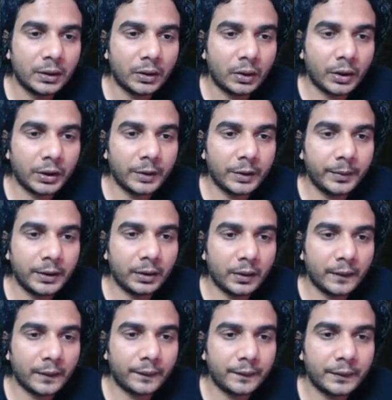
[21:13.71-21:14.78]
argument
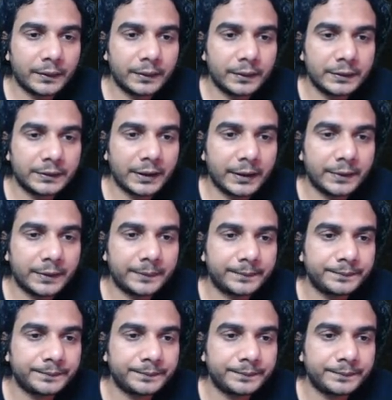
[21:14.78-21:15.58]
of z.